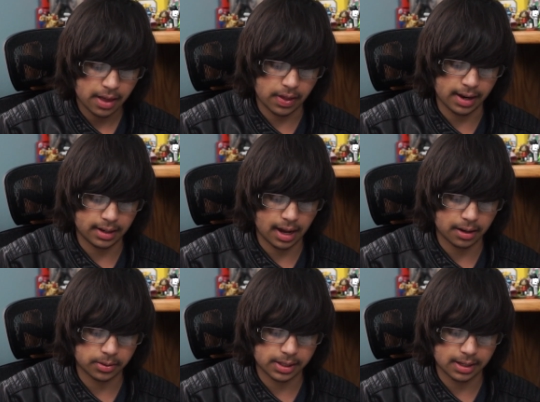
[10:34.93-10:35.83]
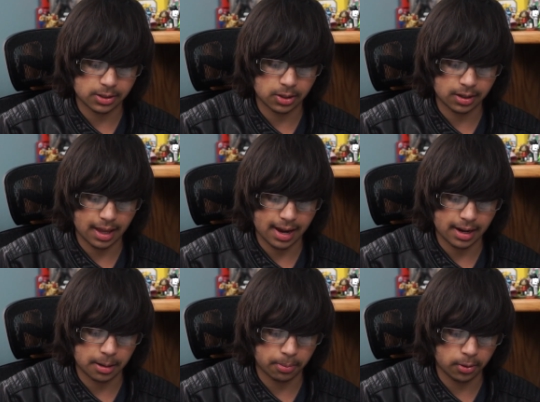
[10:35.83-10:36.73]
Then Nakano-san took that
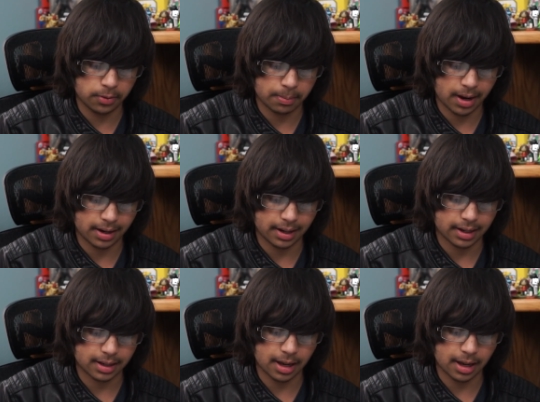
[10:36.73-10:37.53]
and improved upon it.